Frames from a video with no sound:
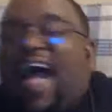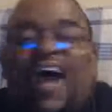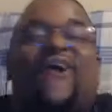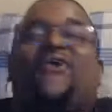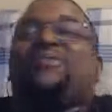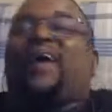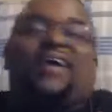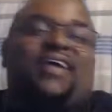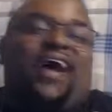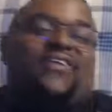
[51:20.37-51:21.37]
I hope not.
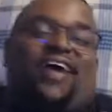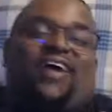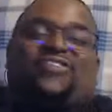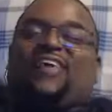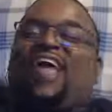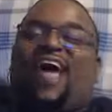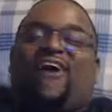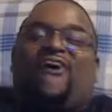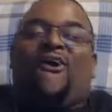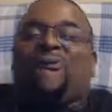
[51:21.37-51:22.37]
I'll say I
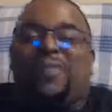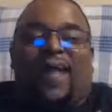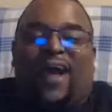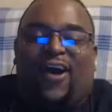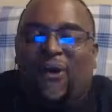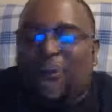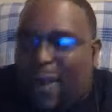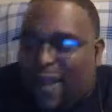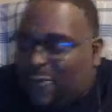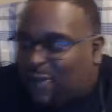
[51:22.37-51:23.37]
hope not. I hope I
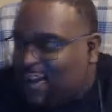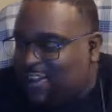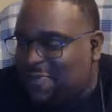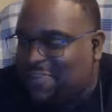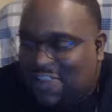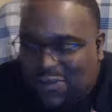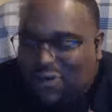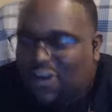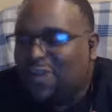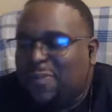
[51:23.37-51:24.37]
am 100%
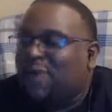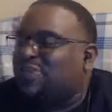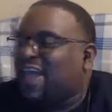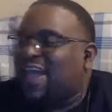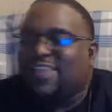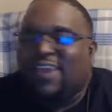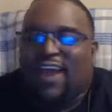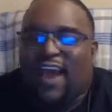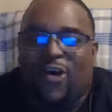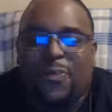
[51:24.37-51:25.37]
wrong about
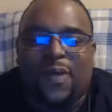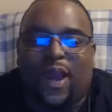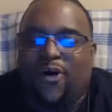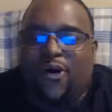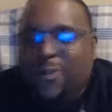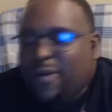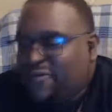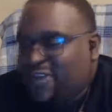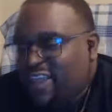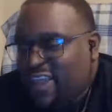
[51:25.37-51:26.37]
that. I hope
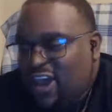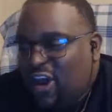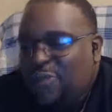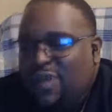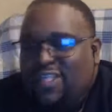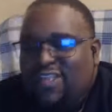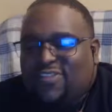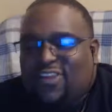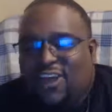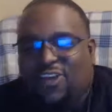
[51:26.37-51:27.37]
if he lives
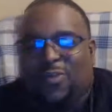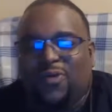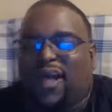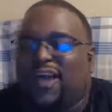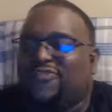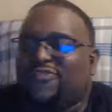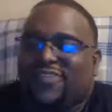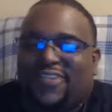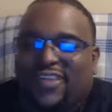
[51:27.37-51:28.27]
an honorable life.